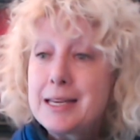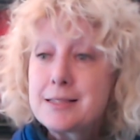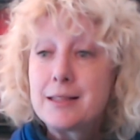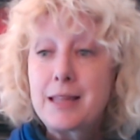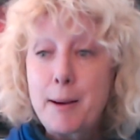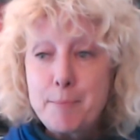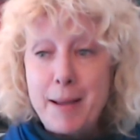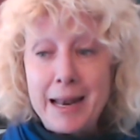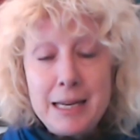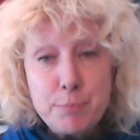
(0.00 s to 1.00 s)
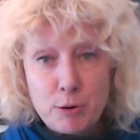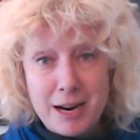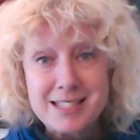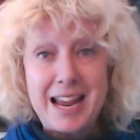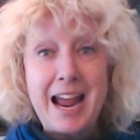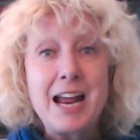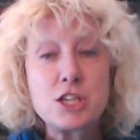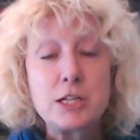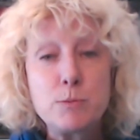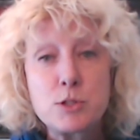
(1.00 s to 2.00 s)
is that that belly press
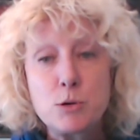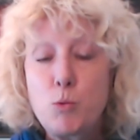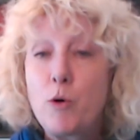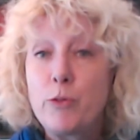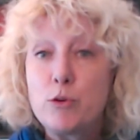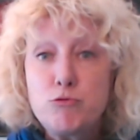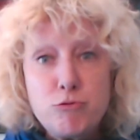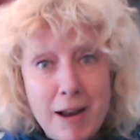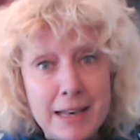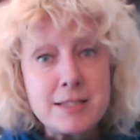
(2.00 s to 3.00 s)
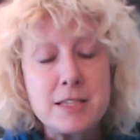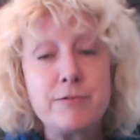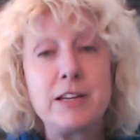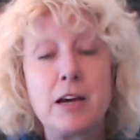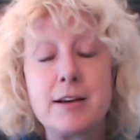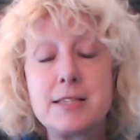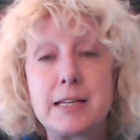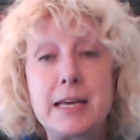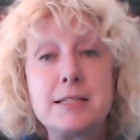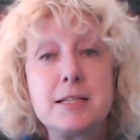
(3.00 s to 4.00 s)
actually was the one that relatively
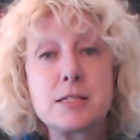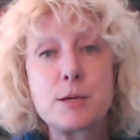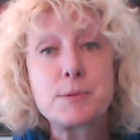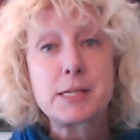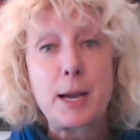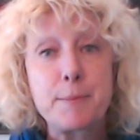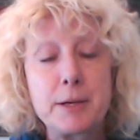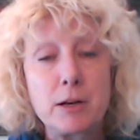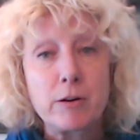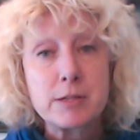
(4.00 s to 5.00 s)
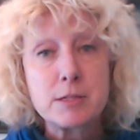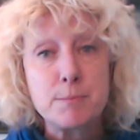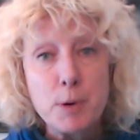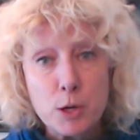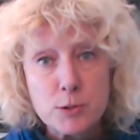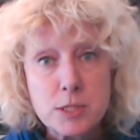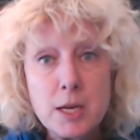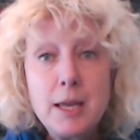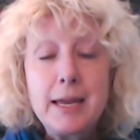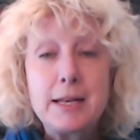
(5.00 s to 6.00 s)
isolated subscapularis the most
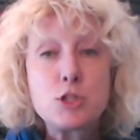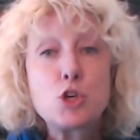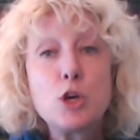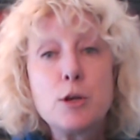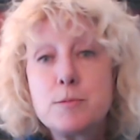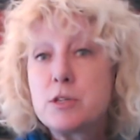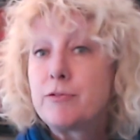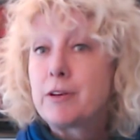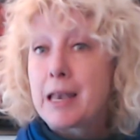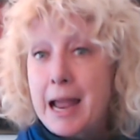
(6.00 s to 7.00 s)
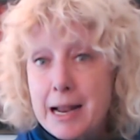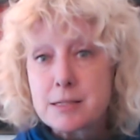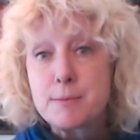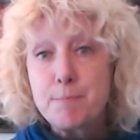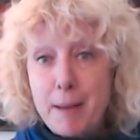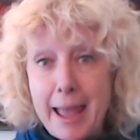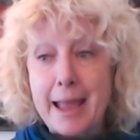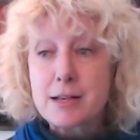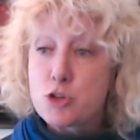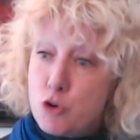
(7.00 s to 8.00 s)
in terms of lats and
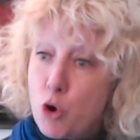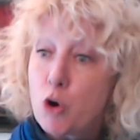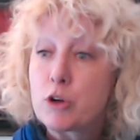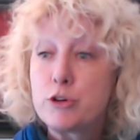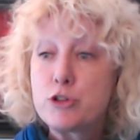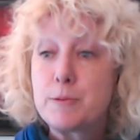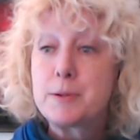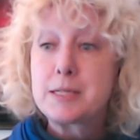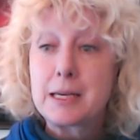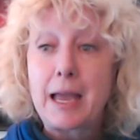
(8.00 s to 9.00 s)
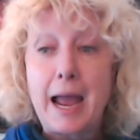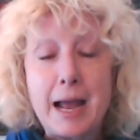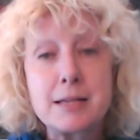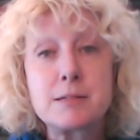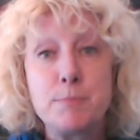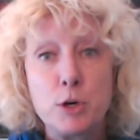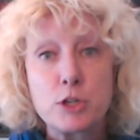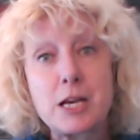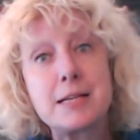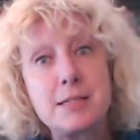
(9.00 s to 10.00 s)
pecs not contributing as
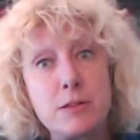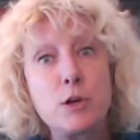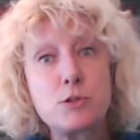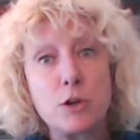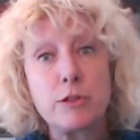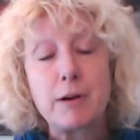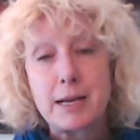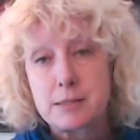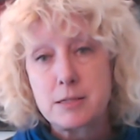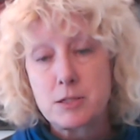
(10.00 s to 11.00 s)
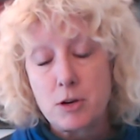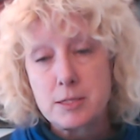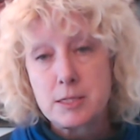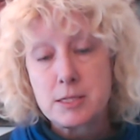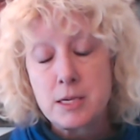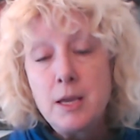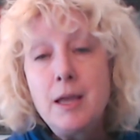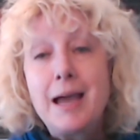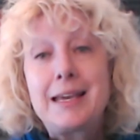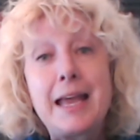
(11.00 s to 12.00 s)
much as in those other exercises.
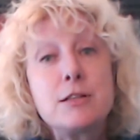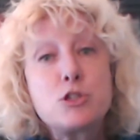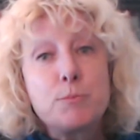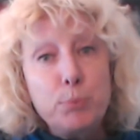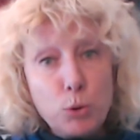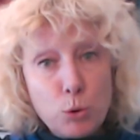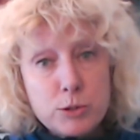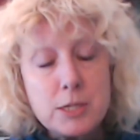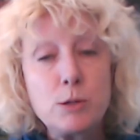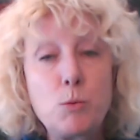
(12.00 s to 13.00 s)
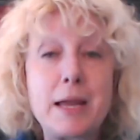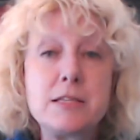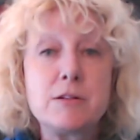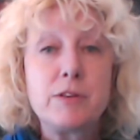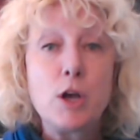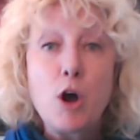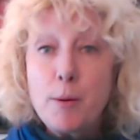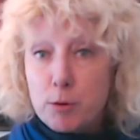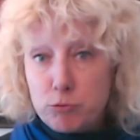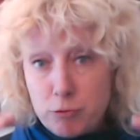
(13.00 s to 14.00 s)
Again, supporting the weight of the
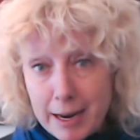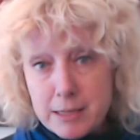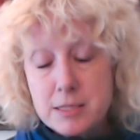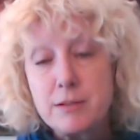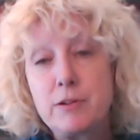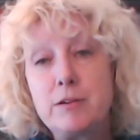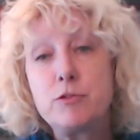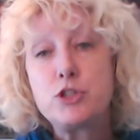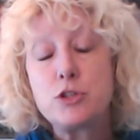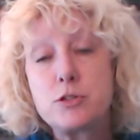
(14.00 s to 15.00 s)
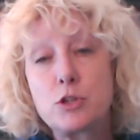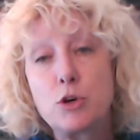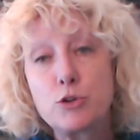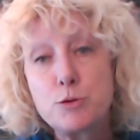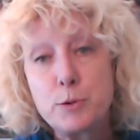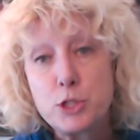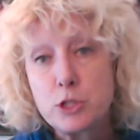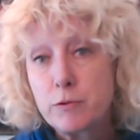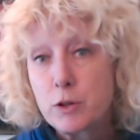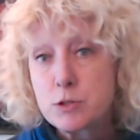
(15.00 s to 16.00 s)
arm relatively reduced the
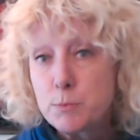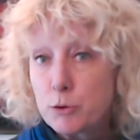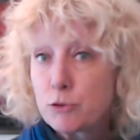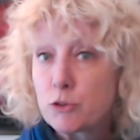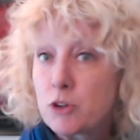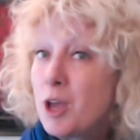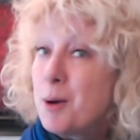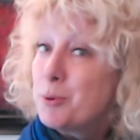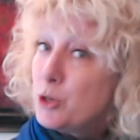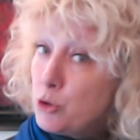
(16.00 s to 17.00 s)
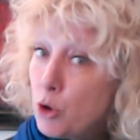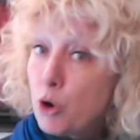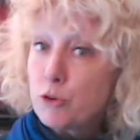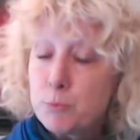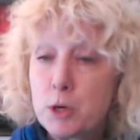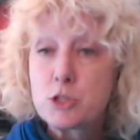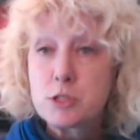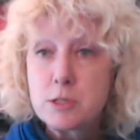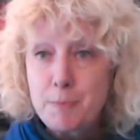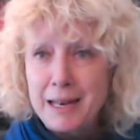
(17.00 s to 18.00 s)
contribution of those muscles, but not as much
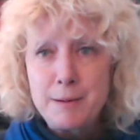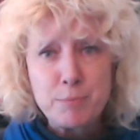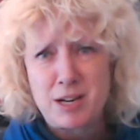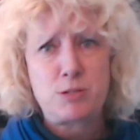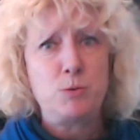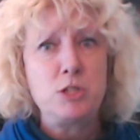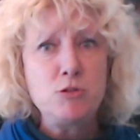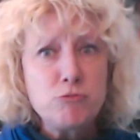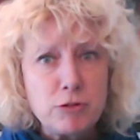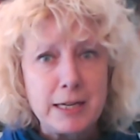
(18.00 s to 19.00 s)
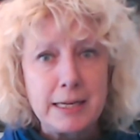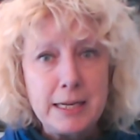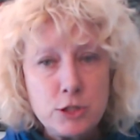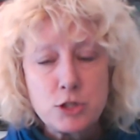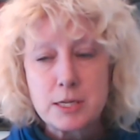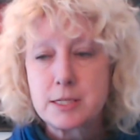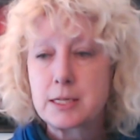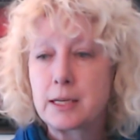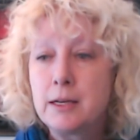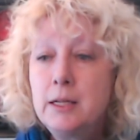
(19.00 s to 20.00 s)
as the belly press, which is really
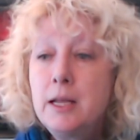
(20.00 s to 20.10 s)
interesting.